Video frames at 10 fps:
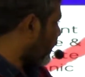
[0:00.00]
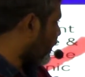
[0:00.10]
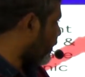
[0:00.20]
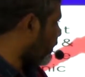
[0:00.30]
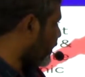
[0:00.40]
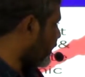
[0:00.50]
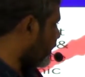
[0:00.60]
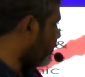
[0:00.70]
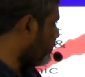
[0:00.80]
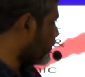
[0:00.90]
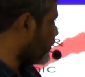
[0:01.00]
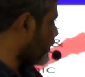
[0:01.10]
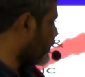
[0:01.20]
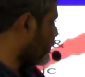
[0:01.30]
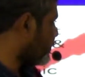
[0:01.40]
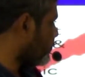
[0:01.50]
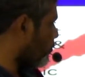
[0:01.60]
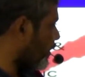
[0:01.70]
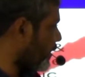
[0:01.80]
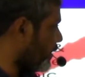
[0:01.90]
Regarding investigation,
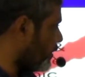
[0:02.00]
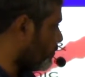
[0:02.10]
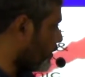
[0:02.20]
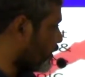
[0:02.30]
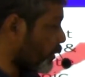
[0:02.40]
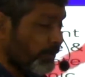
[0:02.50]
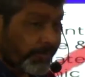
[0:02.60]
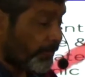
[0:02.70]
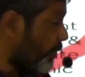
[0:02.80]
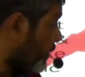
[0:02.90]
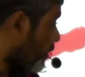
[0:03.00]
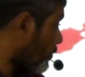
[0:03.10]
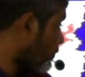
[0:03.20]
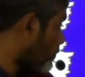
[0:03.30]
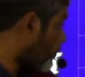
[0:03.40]
trial, everything will be now